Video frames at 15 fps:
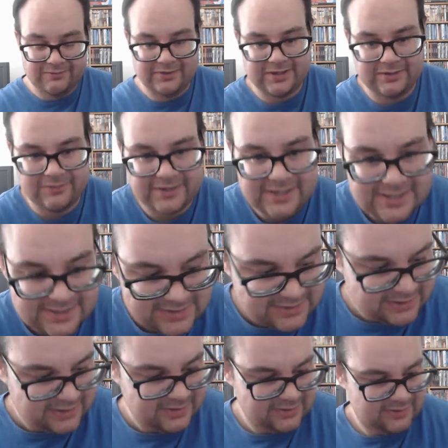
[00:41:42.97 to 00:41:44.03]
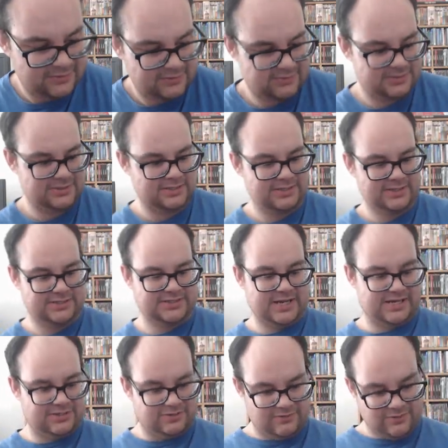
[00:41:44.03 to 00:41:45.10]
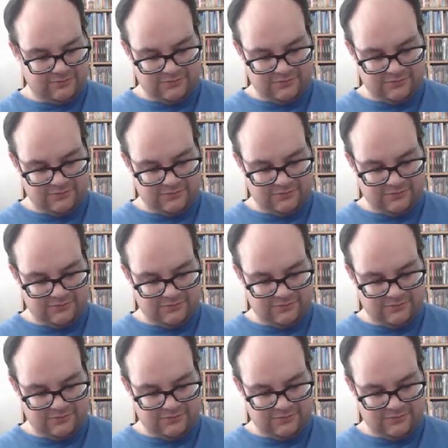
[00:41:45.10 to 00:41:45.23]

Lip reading: But anyway, guys, stay tuned.